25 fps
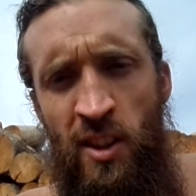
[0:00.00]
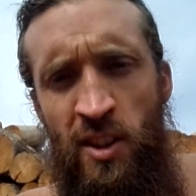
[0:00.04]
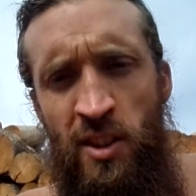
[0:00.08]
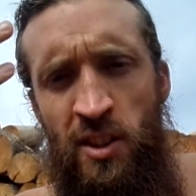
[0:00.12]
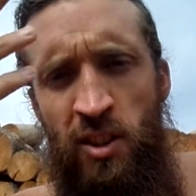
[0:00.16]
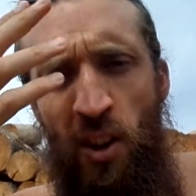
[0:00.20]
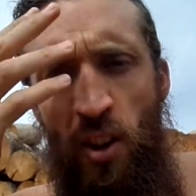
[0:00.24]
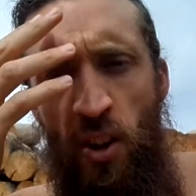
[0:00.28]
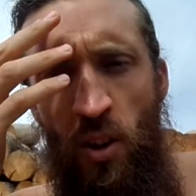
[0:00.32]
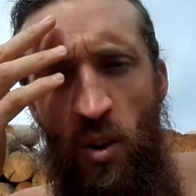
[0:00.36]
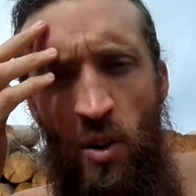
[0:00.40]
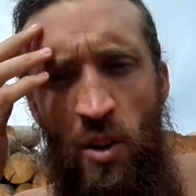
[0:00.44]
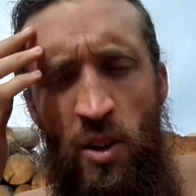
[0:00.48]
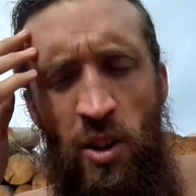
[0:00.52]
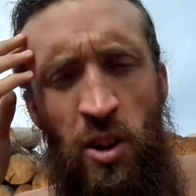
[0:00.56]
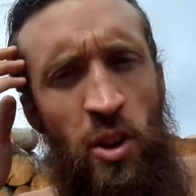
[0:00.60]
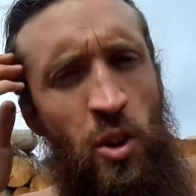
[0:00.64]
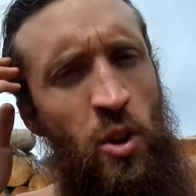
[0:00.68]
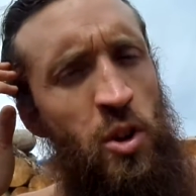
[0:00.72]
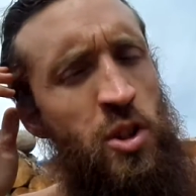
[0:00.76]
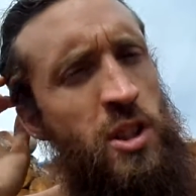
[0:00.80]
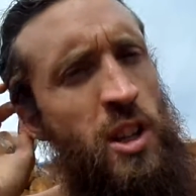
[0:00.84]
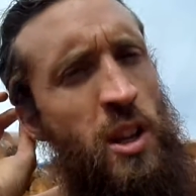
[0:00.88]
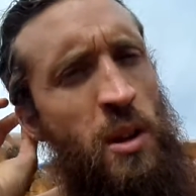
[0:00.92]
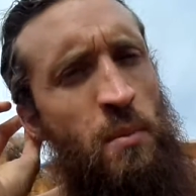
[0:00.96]
So
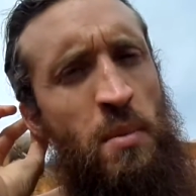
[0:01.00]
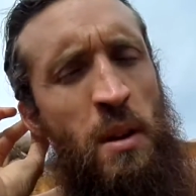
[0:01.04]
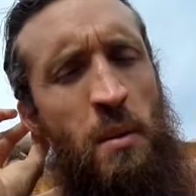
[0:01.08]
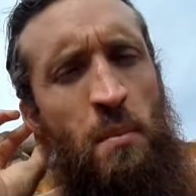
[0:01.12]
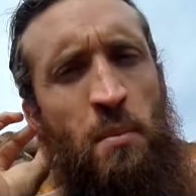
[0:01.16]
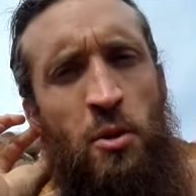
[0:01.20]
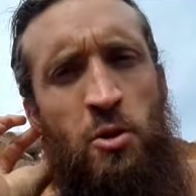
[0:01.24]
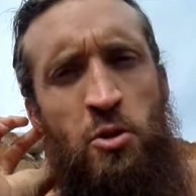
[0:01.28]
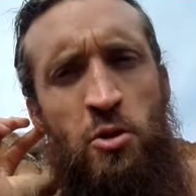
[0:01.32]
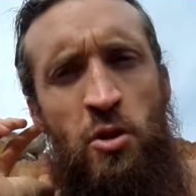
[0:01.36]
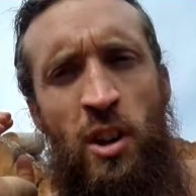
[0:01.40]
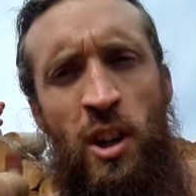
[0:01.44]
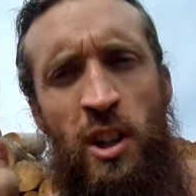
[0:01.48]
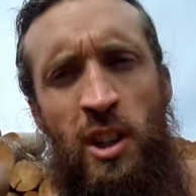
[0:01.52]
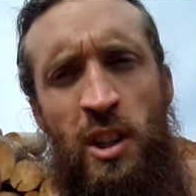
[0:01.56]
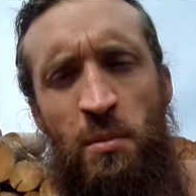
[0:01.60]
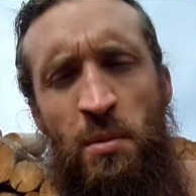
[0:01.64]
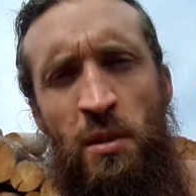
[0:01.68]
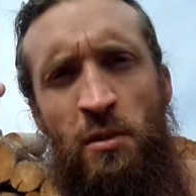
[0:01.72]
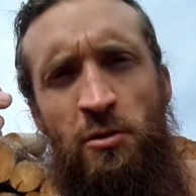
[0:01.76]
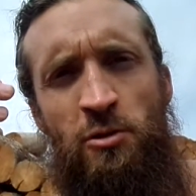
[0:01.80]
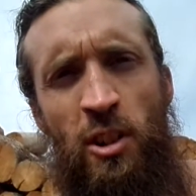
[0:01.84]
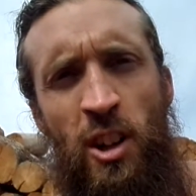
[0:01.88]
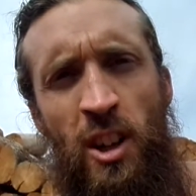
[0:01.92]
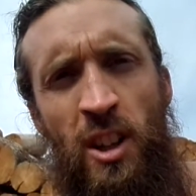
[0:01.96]
usually people try to
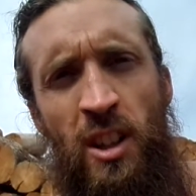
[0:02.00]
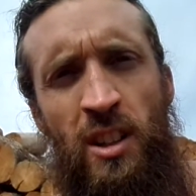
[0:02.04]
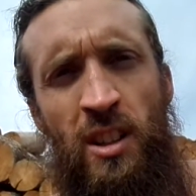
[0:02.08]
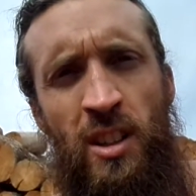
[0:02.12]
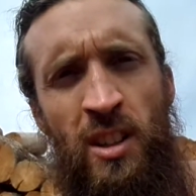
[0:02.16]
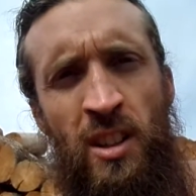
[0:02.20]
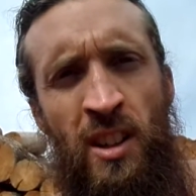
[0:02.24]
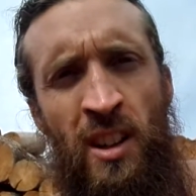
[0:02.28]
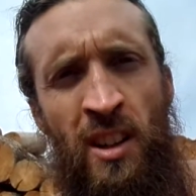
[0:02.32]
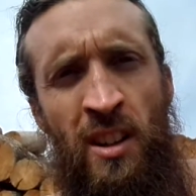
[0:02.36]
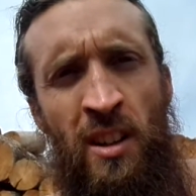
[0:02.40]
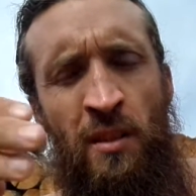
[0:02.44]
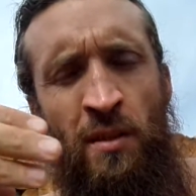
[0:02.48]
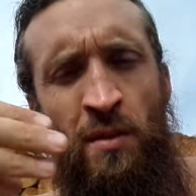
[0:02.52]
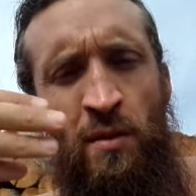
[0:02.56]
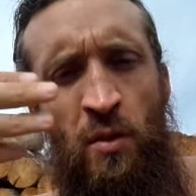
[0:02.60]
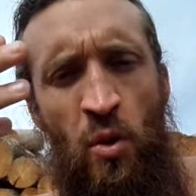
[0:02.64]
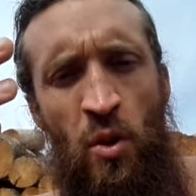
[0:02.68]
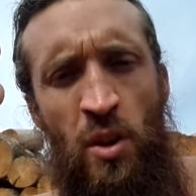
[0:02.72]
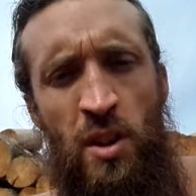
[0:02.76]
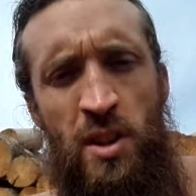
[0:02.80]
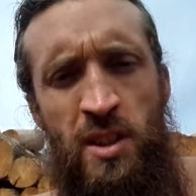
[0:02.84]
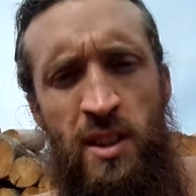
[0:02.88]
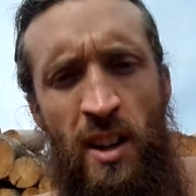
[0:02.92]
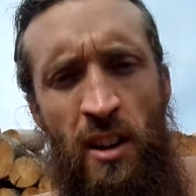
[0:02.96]
be right and
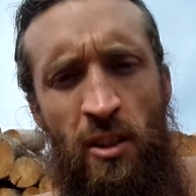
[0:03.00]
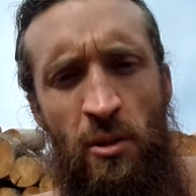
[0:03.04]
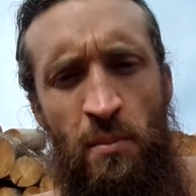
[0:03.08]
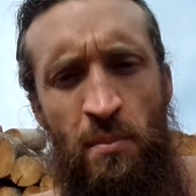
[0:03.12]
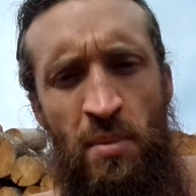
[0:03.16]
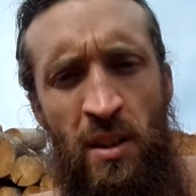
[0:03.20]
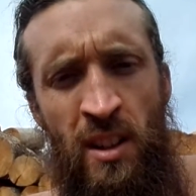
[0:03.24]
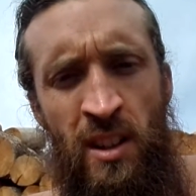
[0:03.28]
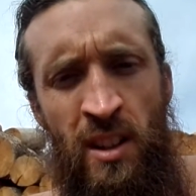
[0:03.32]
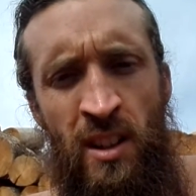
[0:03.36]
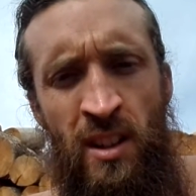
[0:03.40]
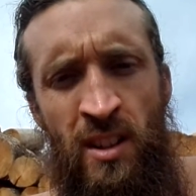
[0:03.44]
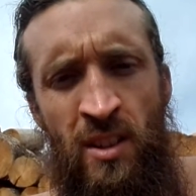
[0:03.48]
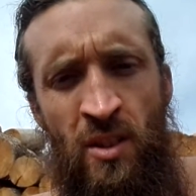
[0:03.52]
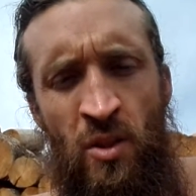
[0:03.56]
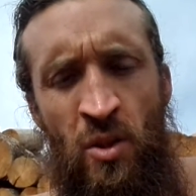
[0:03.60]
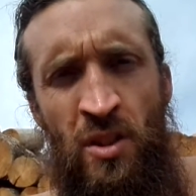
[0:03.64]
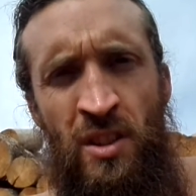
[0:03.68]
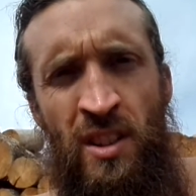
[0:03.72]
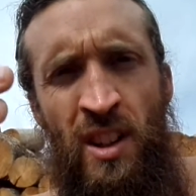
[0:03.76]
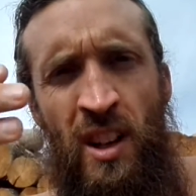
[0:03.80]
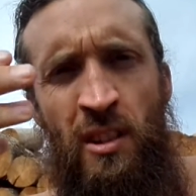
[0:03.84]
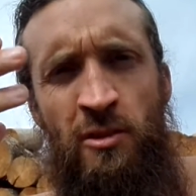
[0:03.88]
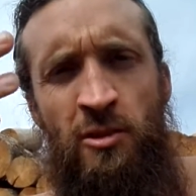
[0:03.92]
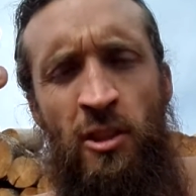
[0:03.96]
enforce their opinion
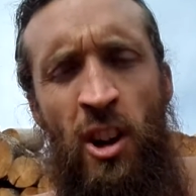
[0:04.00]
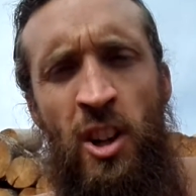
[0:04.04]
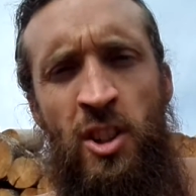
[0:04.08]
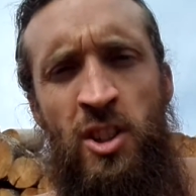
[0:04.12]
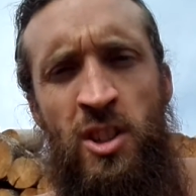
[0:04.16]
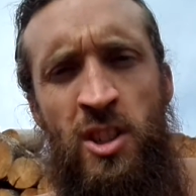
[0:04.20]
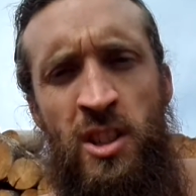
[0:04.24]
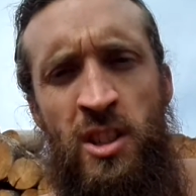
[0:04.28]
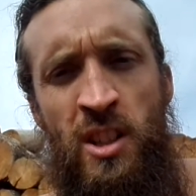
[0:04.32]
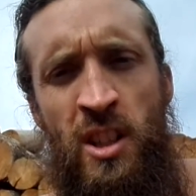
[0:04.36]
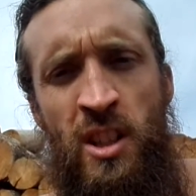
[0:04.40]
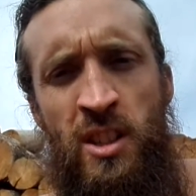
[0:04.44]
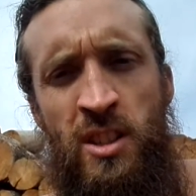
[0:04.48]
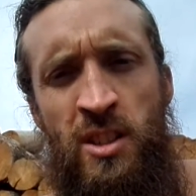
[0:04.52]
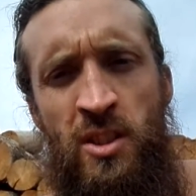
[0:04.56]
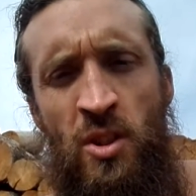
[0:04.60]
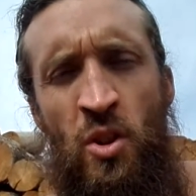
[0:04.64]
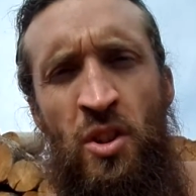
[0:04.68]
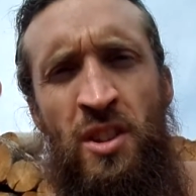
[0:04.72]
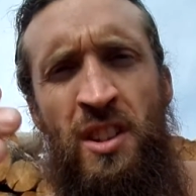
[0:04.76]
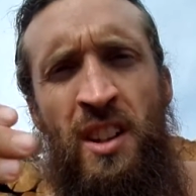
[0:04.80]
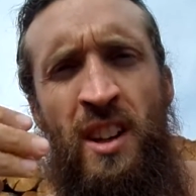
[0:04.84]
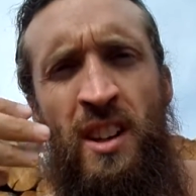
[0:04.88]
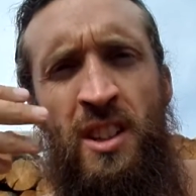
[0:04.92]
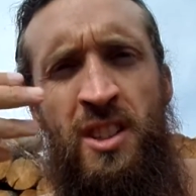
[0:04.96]
or their righteousness
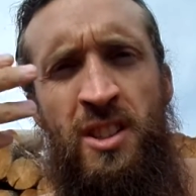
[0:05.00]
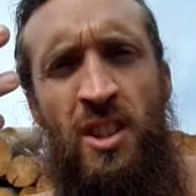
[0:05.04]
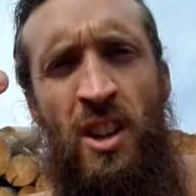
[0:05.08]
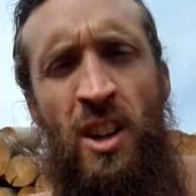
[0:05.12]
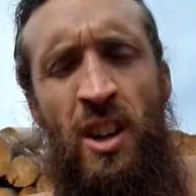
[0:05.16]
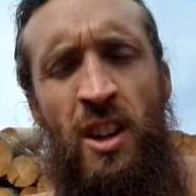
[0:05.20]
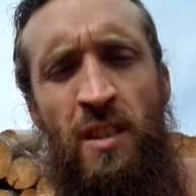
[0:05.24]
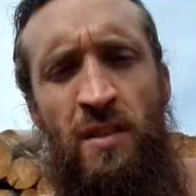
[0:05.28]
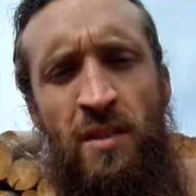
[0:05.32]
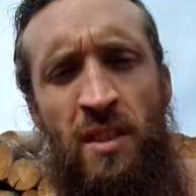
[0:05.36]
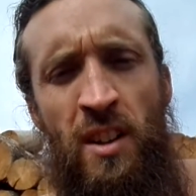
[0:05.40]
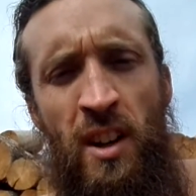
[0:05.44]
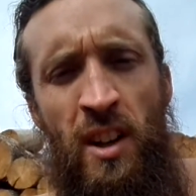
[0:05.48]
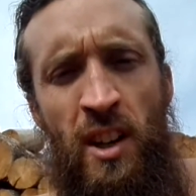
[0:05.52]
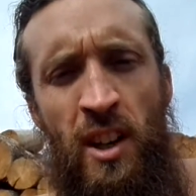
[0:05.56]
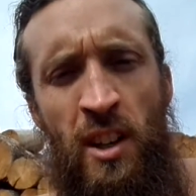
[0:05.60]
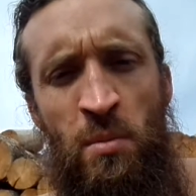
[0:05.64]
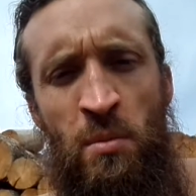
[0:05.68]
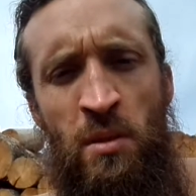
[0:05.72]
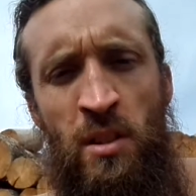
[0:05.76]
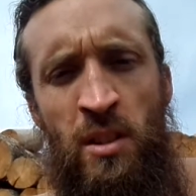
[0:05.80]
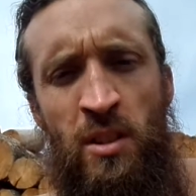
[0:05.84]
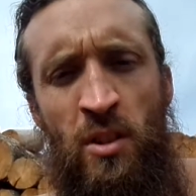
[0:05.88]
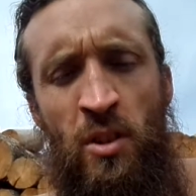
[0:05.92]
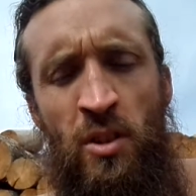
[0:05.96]
or their side of the
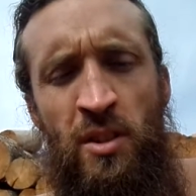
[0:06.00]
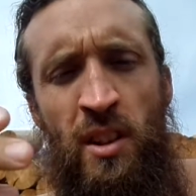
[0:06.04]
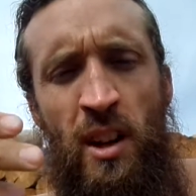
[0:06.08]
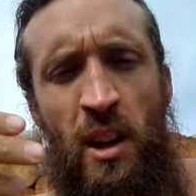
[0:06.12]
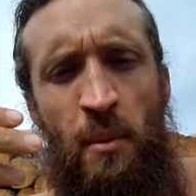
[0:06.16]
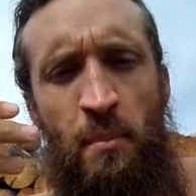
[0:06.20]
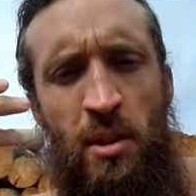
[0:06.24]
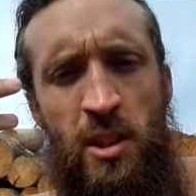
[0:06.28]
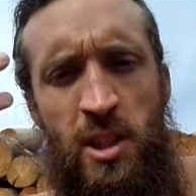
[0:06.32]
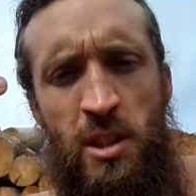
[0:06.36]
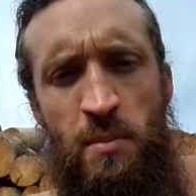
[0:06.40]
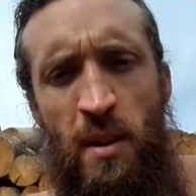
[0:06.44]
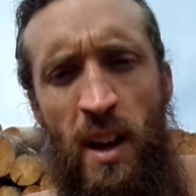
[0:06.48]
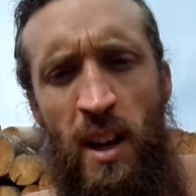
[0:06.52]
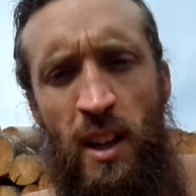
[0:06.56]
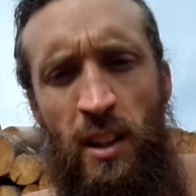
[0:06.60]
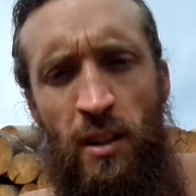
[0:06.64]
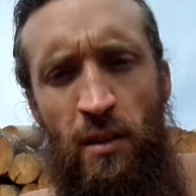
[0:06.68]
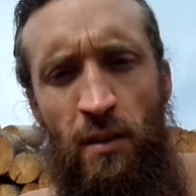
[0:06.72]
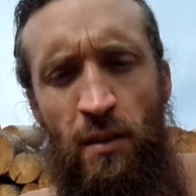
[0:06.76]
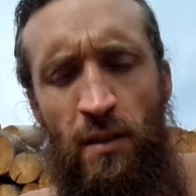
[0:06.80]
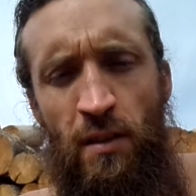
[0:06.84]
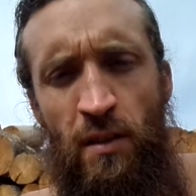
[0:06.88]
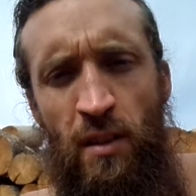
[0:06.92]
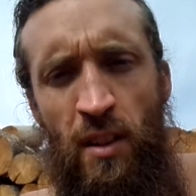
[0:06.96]
argument or their
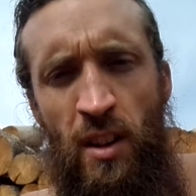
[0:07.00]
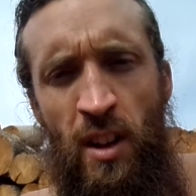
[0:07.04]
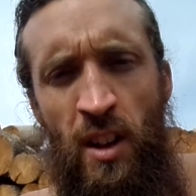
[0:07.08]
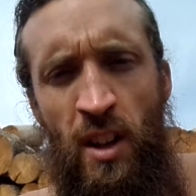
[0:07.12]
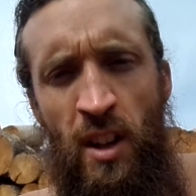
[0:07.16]
perspective